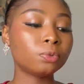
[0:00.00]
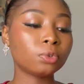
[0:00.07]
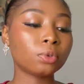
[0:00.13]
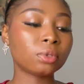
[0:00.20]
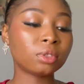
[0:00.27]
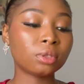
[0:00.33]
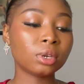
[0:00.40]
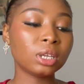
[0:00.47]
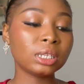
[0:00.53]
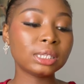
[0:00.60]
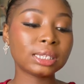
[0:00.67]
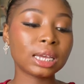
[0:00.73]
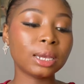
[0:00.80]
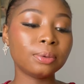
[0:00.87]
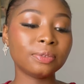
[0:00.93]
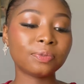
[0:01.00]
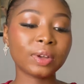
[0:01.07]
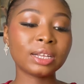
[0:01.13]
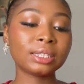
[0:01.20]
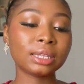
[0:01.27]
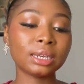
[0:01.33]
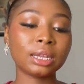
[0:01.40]
to 3 times
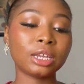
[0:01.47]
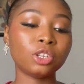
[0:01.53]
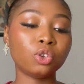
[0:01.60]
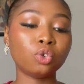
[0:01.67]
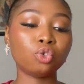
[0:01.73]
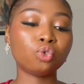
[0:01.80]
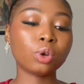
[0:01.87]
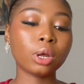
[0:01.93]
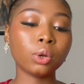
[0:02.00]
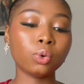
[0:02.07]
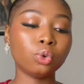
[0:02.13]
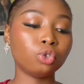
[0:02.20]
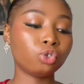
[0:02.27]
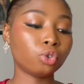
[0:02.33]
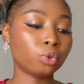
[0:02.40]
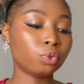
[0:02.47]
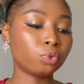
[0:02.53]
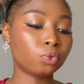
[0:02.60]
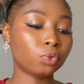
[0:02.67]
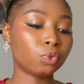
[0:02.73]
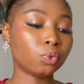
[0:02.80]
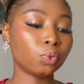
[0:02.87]
faster than usual
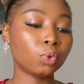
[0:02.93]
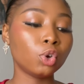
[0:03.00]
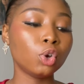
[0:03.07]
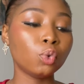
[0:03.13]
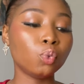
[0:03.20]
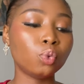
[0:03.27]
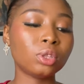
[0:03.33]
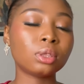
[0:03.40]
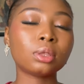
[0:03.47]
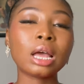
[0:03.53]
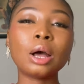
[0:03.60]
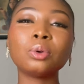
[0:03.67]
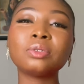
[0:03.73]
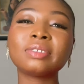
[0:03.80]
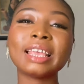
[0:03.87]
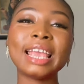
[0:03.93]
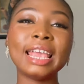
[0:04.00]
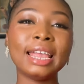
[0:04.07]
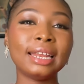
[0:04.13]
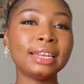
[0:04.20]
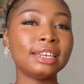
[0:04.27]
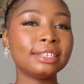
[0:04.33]
lotions do without
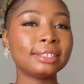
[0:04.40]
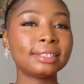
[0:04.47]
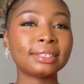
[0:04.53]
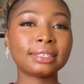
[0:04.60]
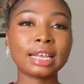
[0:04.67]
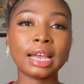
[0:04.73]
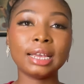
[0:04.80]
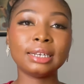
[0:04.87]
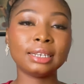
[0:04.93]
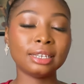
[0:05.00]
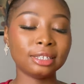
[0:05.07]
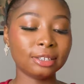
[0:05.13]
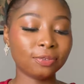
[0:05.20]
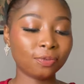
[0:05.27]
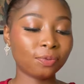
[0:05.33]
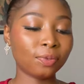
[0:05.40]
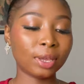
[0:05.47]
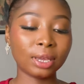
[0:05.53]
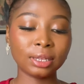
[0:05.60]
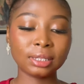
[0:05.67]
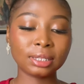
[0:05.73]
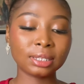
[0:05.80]
any side
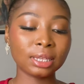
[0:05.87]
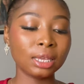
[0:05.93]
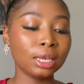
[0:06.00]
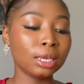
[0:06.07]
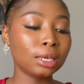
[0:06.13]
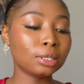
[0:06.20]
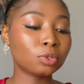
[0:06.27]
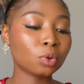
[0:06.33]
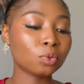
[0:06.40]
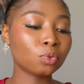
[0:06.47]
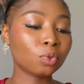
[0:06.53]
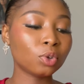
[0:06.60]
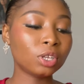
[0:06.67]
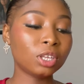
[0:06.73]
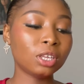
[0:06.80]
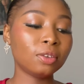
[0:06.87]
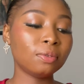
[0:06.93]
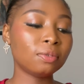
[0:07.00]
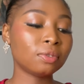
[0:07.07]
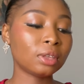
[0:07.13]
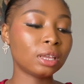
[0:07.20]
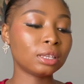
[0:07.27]
effects. It also
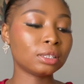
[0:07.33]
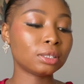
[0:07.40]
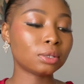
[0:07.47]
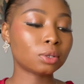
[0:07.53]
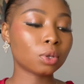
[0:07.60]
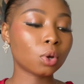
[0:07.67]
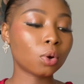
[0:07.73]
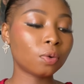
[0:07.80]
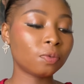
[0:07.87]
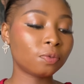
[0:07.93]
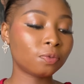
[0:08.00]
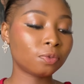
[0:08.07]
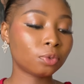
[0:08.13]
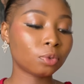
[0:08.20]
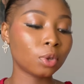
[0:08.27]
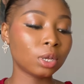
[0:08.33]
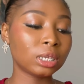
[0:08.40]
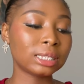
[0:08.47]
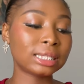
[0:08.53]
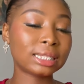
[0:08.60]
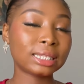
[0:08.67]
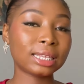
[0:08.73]
gives a soft
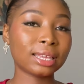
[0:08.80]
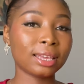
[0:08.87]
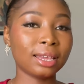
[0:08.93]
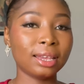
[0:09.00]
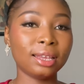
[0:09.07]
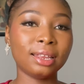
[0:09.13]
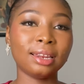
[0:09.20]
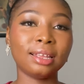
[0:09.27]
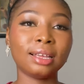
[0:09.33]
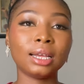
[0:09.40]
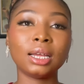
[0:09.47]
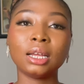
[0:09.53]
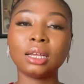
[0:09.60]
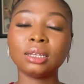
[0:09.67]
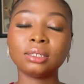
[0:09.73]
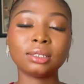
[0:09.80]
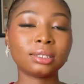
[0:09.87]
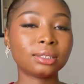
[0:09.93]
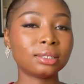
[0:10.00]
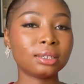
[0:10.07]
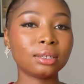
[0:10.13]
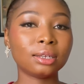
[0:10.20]
skin. You
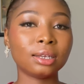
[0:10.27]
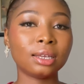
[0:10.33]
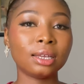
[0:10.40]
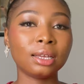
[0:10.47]
see,